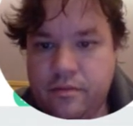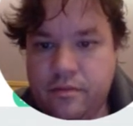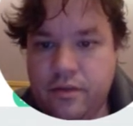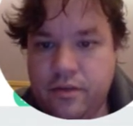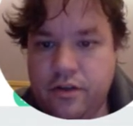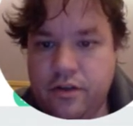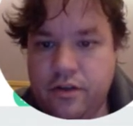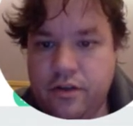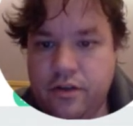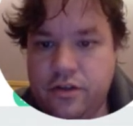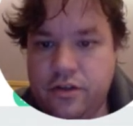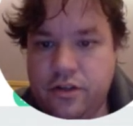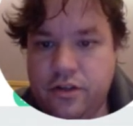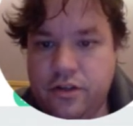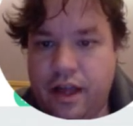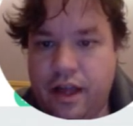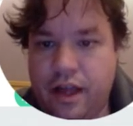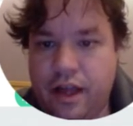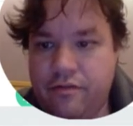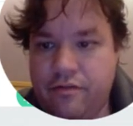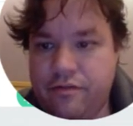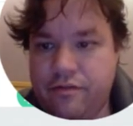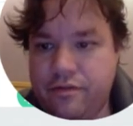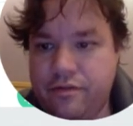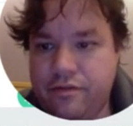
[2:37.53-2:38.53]
You still
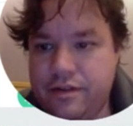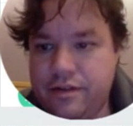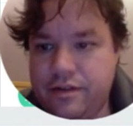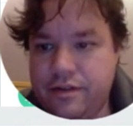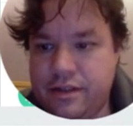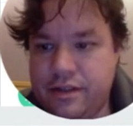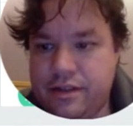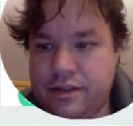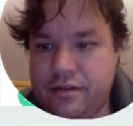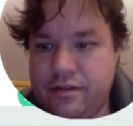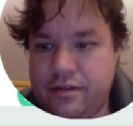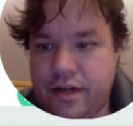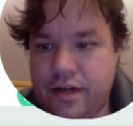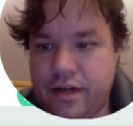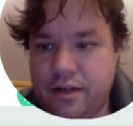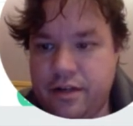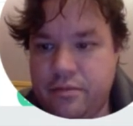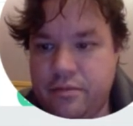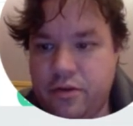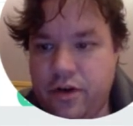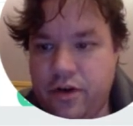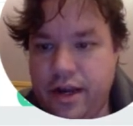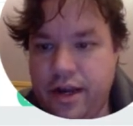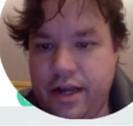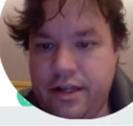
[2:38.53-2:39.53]
have trick
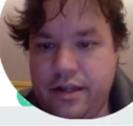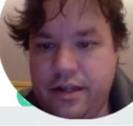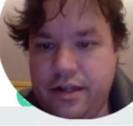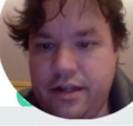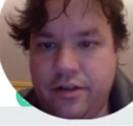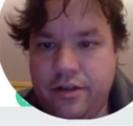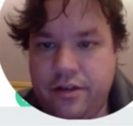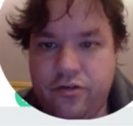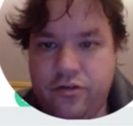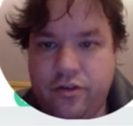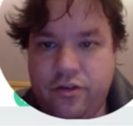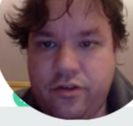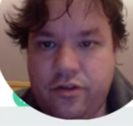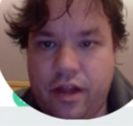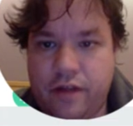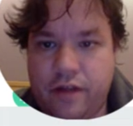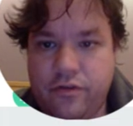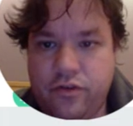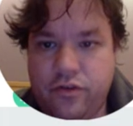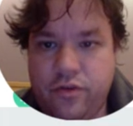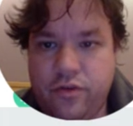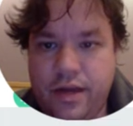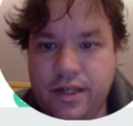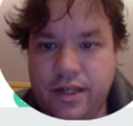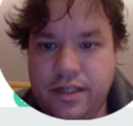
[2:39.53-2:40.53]
number 8, and you still have
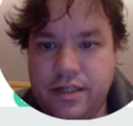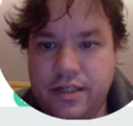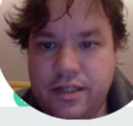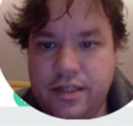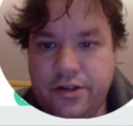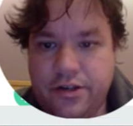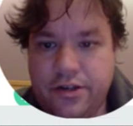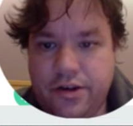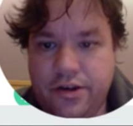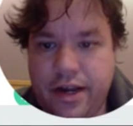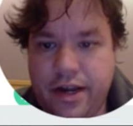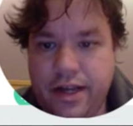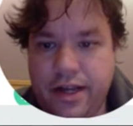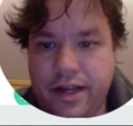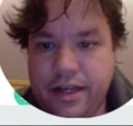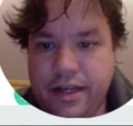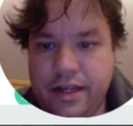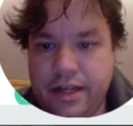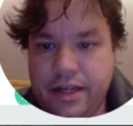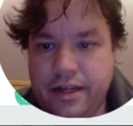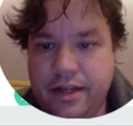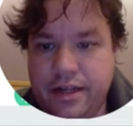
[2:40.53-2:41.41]
2 aces in your hand.